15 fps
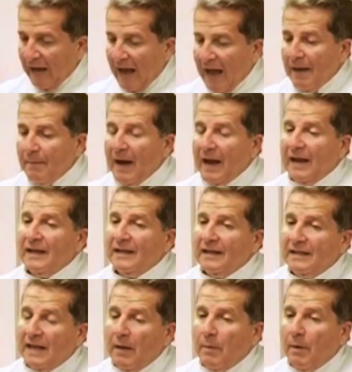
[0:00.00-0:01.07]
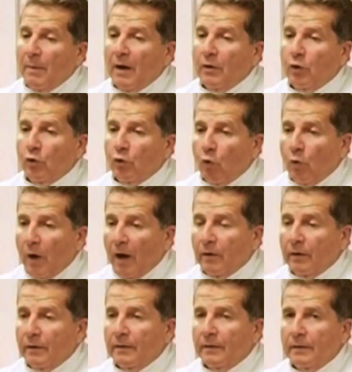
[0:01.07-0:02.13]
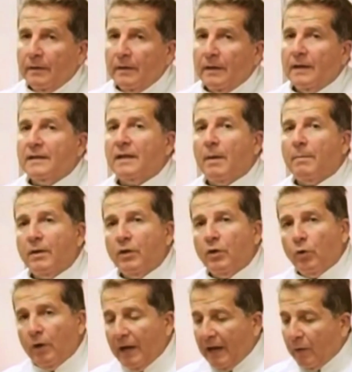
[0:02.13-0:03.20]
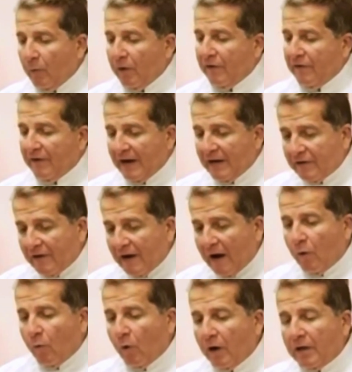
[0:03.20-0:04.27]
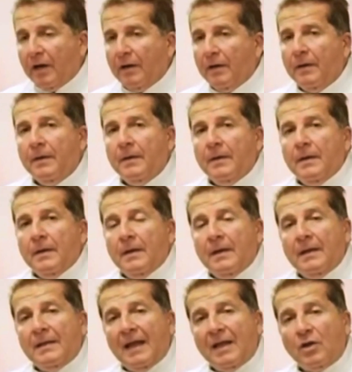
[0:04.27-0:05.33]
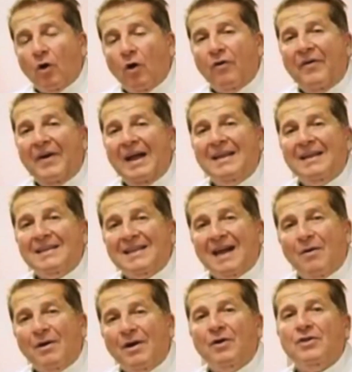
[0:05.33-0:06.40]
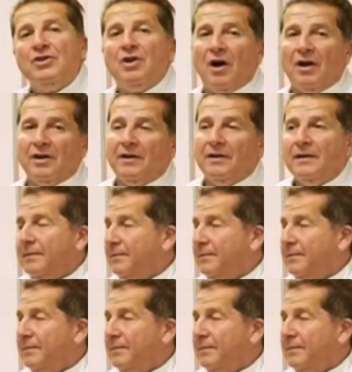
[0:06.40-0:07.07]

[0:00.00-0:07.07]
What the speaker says: add back in the same amount you threw out, substituting it with fresh flour and water. That's called feeding the sourdough starter